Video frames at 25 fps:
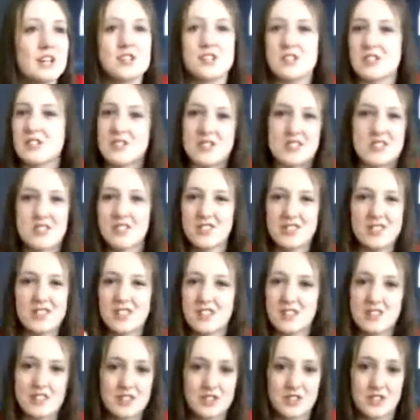Just,
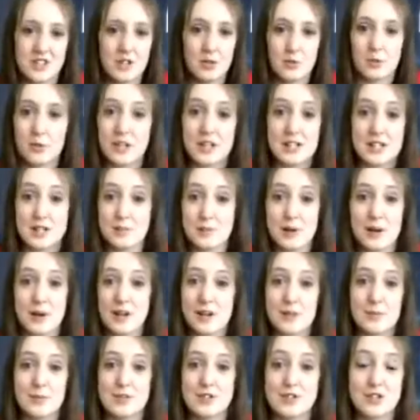I don't know what it is
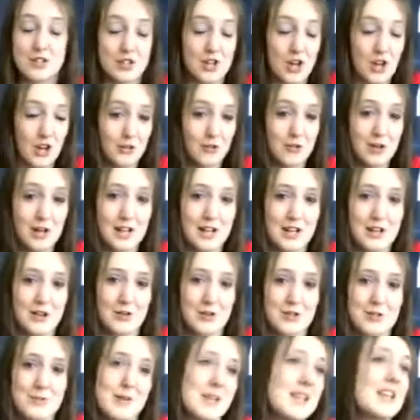about him, he just like, really
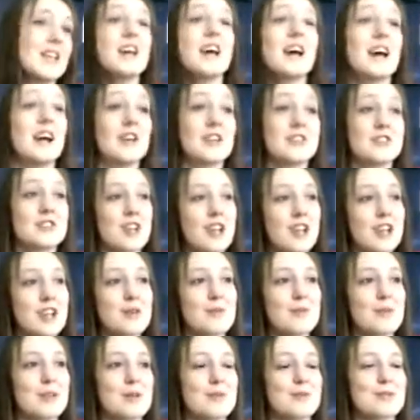annoys me. I used to like
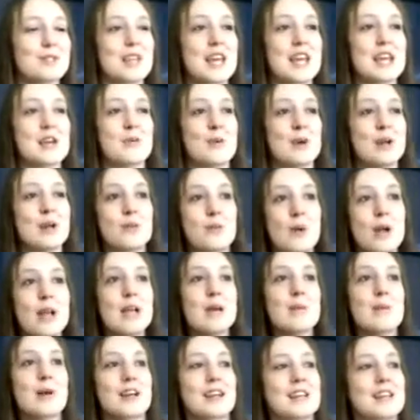him when he was K-Quick,
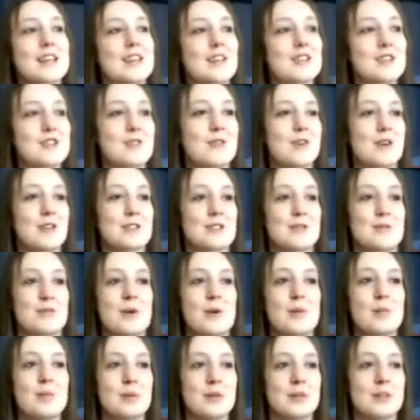way back in like 2001,
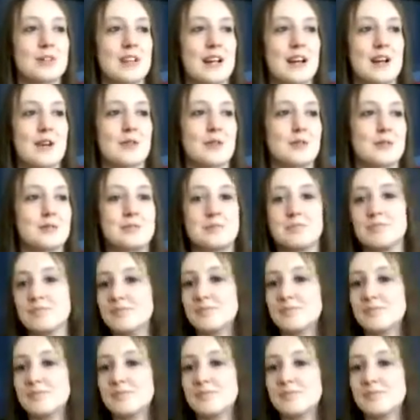but now